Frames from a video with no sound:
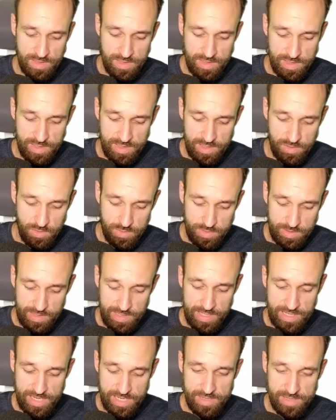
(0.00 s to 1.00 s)

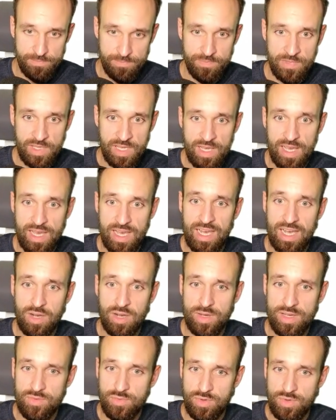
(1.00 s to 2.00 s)
outline.
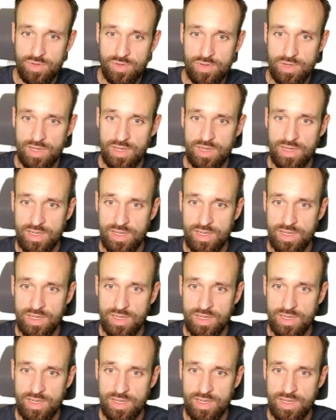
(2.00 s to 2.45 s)
However,